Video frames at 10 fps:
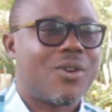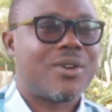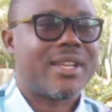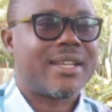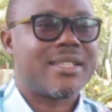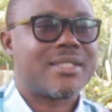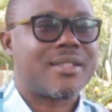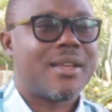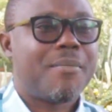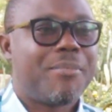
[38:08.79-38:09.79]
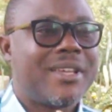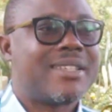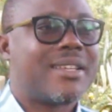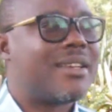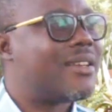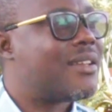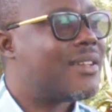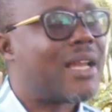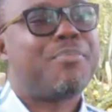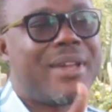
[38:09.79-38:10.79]
or that
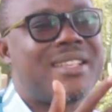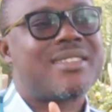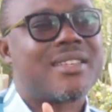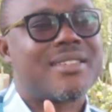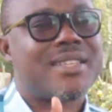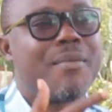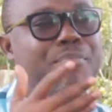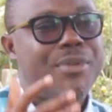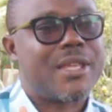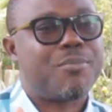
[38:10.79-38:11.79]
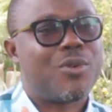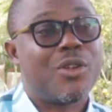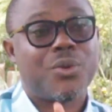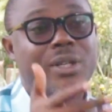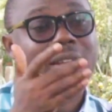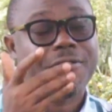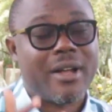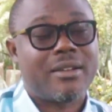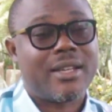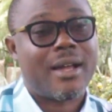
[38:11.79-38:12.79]
paints some people, including the
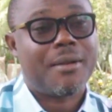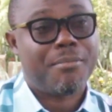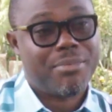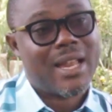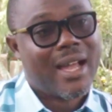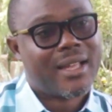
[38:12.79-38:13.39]
founder, black.